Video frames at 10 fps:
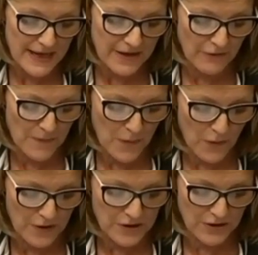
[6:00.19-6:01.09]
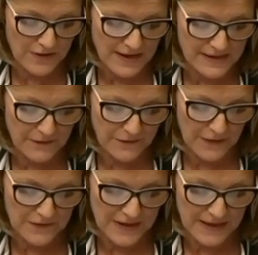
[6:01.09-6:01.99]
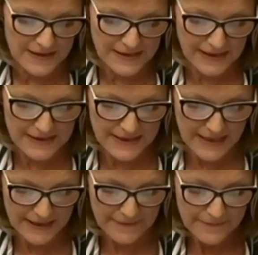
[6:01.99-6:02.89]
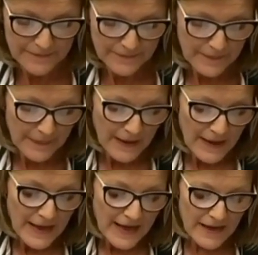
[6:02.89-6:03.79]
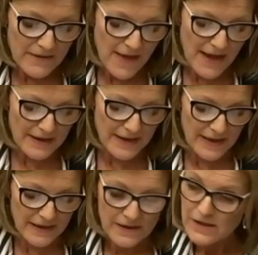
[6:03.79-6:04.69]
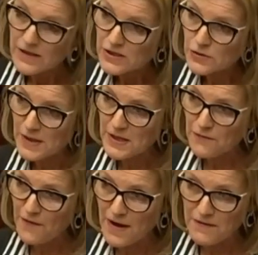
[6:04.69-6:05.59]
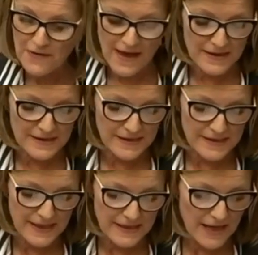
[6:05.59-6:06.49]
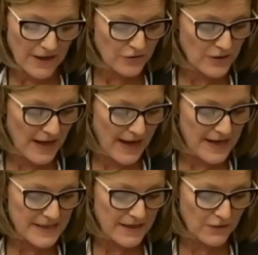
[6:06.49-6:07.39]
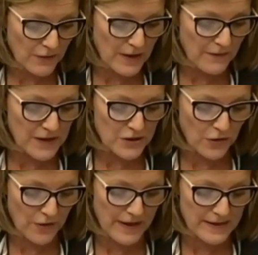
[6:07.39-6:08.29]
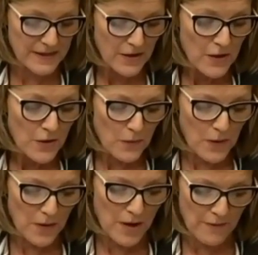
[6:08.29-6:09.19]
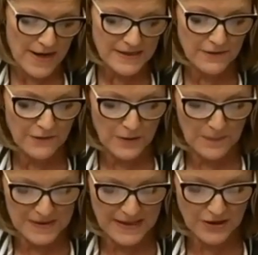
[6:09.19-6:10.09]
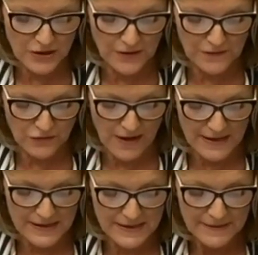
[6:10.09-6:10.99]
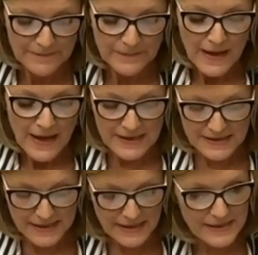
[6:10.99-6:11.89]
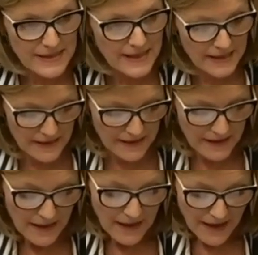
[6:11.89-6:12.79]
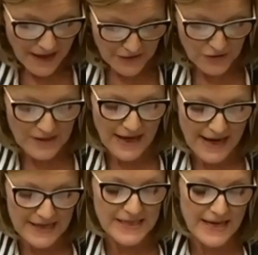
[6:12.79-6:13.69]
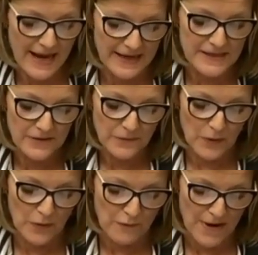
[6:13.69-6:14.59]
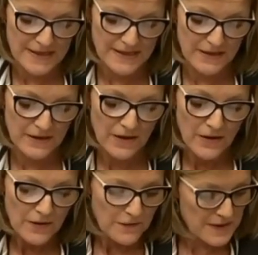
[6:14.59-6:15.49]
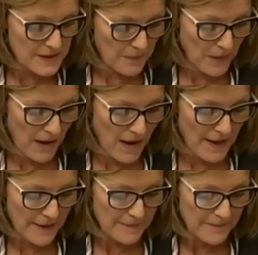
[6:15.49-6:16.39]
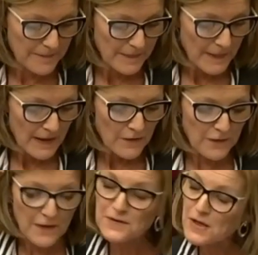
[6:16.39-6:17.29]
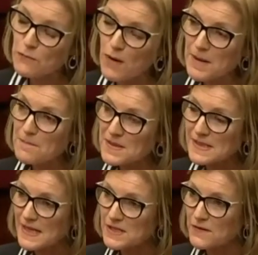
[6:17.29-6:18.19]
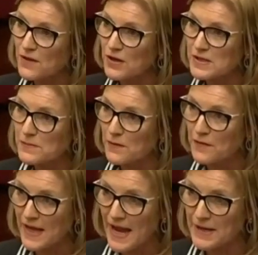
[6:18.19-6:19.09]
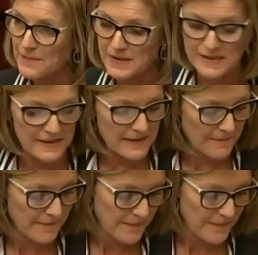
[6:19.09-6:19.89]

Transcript: Data Report 2015 and 16. In that year, 25,683 Victorians were arrested for the possession of drugs, and 1,688 were arrested for supply. 51% of those were for cannabis.